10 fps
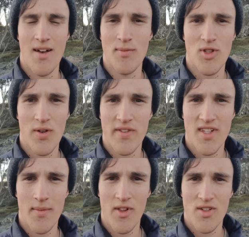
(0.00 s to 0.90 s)
Sort of
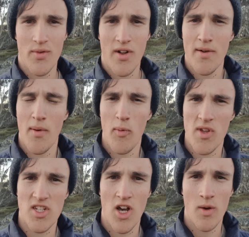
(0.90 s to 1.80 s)
similar to one I remember
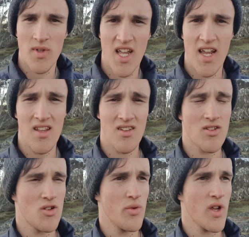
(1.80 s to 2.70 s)
Thomas Heaton
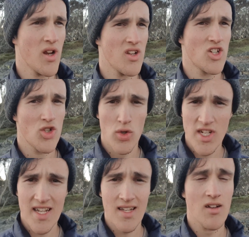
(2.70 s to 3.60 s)

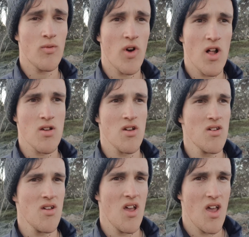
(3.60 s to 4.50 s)
shooting a while
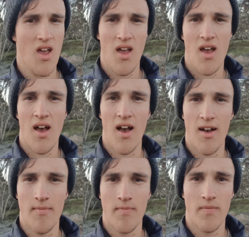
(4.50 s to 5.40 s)
ago.
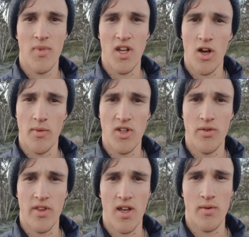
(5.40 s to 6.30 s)
But yeah, I'll be
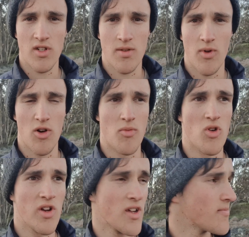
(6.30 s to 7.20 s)
doing that one tomorrow
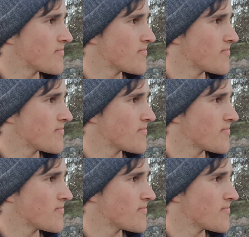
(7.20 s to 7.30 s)
morning.